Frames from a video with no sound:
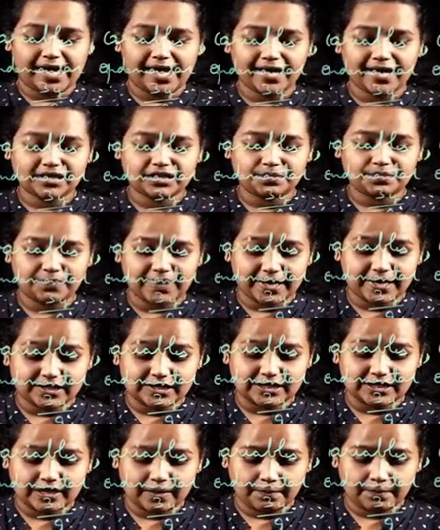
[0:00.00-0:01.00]
Ax
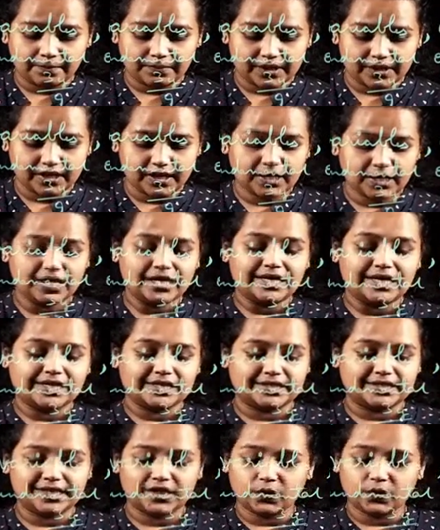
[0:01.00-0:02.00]
plus B
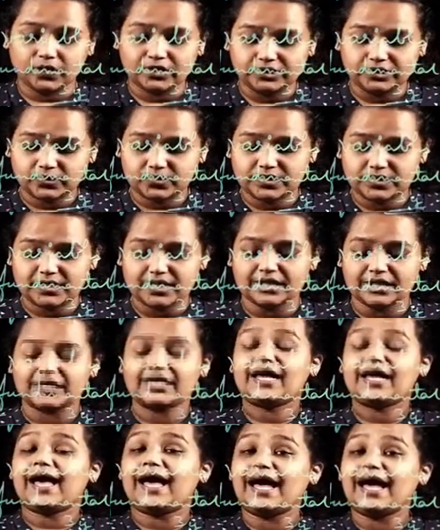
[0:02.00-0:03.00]
is equal to C,
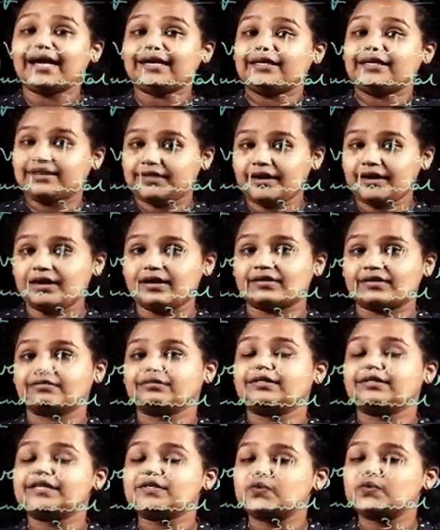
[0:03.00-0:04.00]
and here
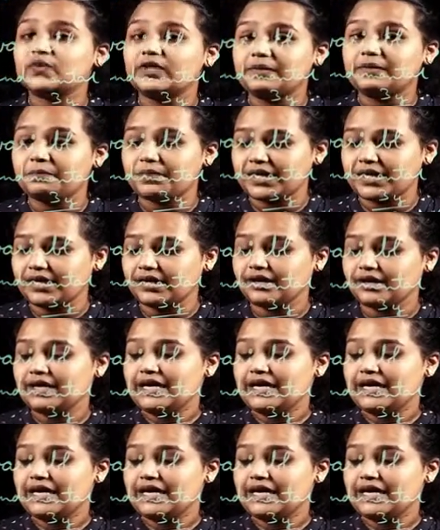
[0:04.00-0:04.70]
this will be